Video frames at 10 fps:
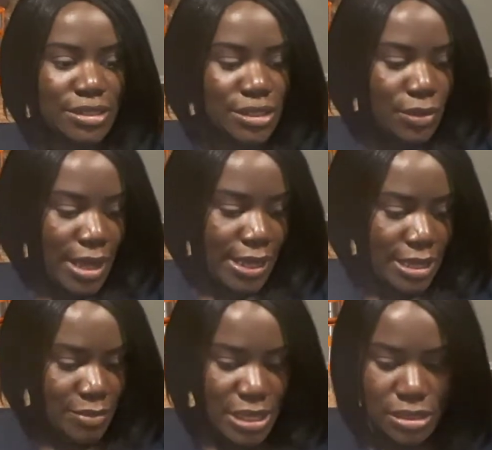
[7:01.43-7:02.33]
So I
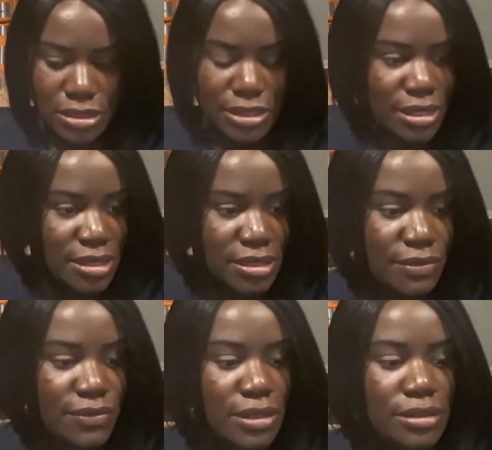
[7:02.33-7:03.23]
am in
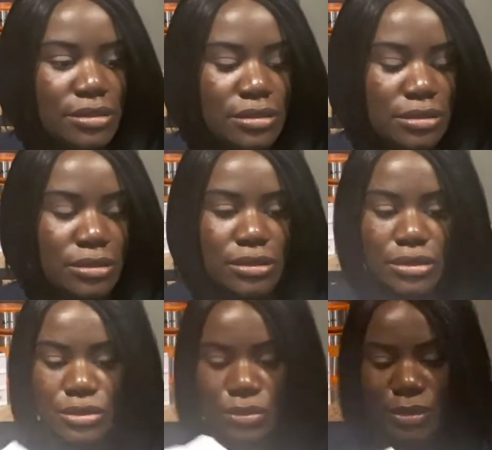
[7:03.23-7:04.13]
love
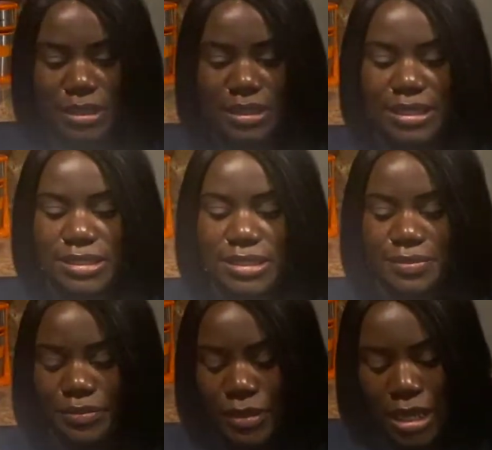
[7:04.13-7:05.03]
with
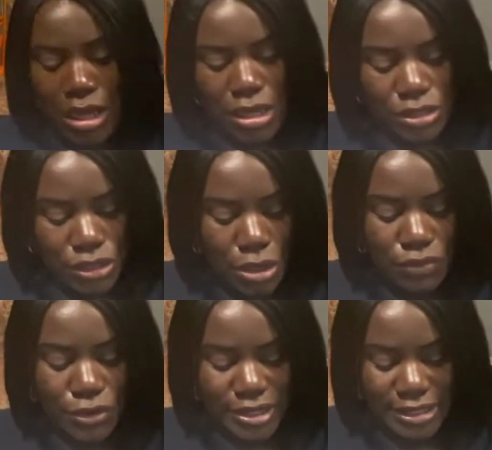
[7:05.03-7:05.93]
this. So
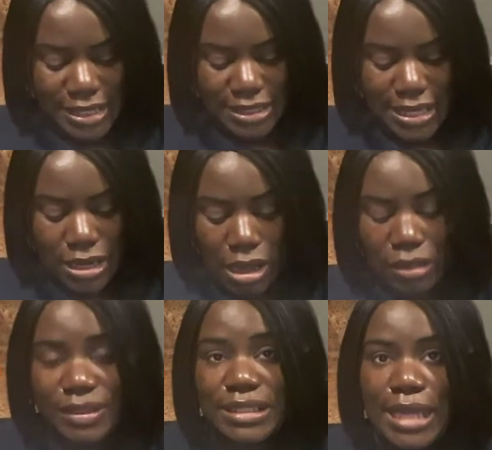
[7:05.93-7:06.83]
of course they said all
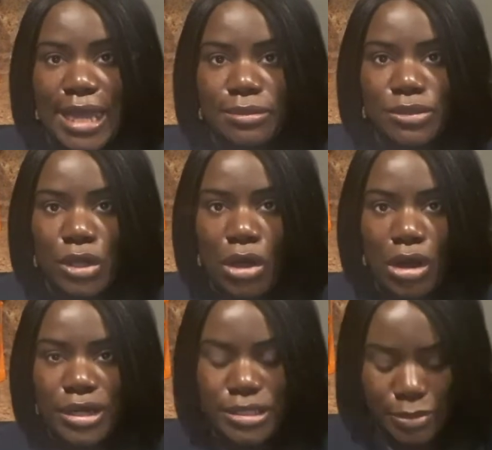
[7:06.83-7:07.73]
of these items
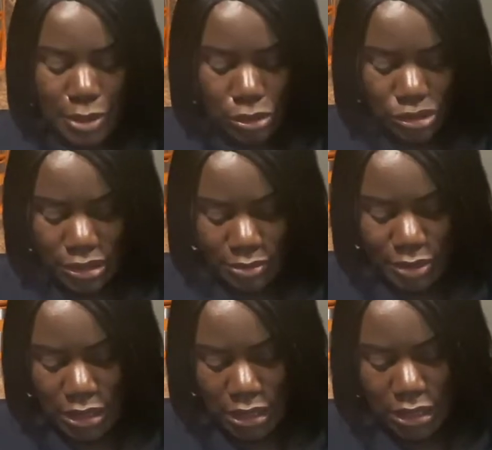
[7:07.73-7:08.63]
are supposed to
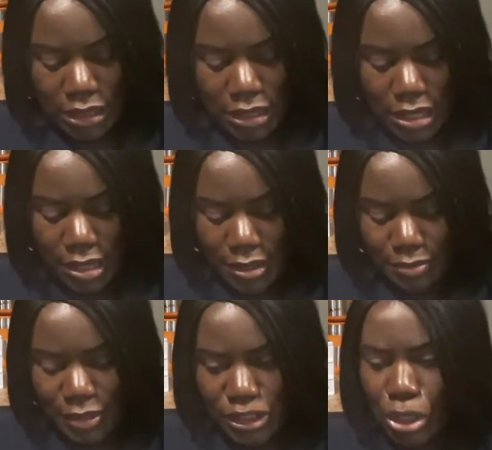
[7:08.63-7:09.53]
be
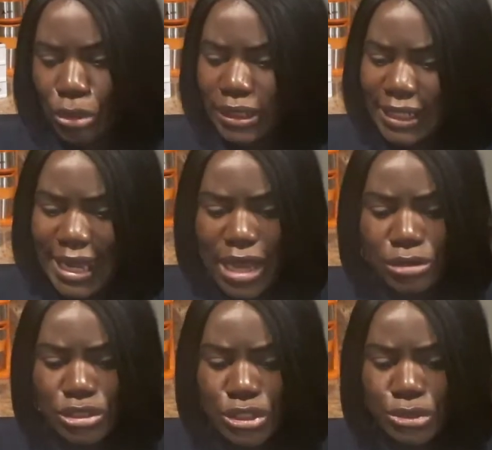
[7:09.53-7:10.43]
totaling
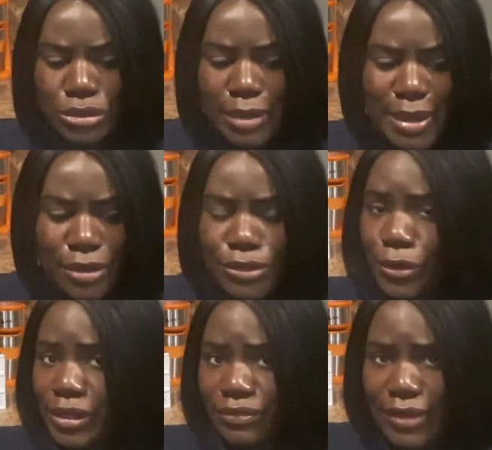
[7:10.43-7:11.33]
out to about
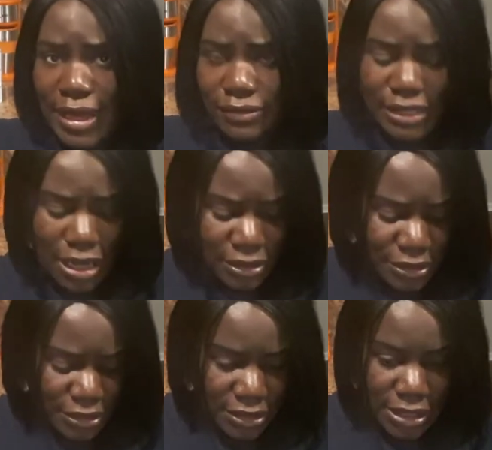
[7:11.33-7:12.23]

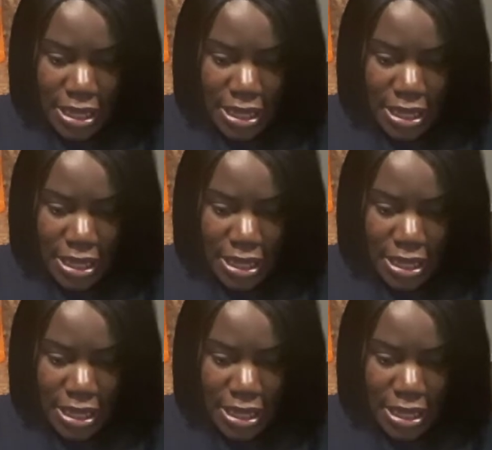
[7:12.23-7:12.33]
$35,